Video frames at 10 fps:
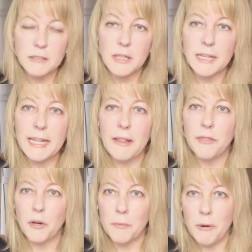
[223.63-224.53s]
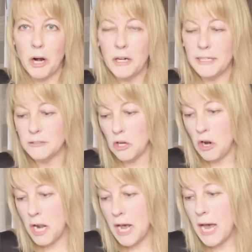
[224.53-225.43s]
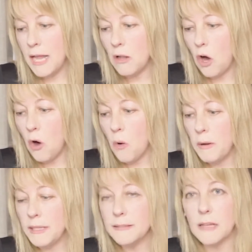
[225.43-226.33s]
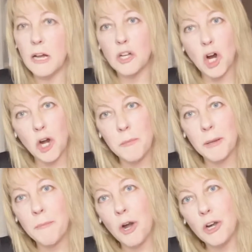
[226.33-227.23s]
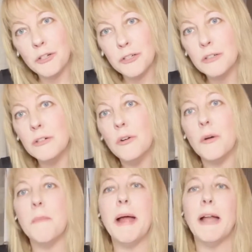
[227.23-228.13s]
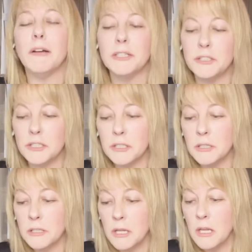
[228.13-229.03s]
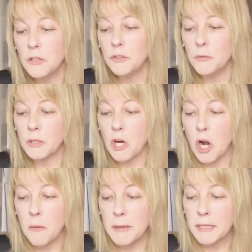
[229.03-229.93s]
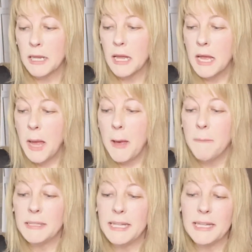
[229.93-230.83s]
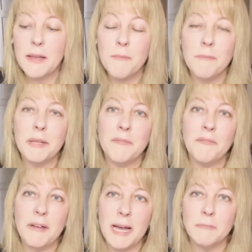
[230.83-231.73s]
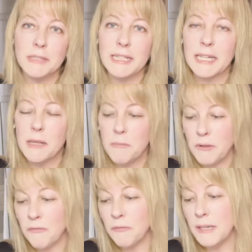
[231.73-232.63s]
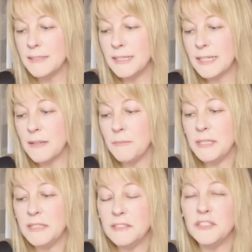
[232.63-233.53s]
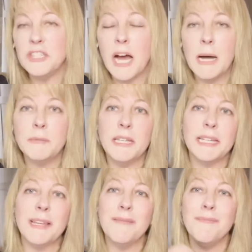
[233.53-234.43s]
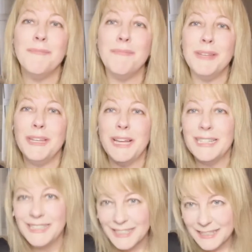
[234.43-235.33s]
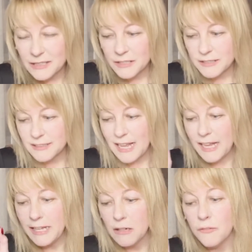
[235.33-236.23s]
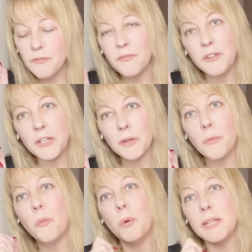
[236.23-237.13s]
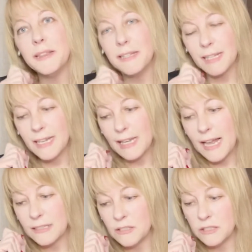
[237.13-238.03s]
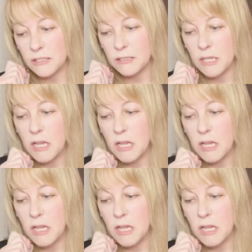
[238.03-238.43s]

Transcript: Again, third parties are not always a karmic partner or marriage to a karmic, but they can be family, they can be friends, they can be jobs, they can be addictions that interfere with the connection.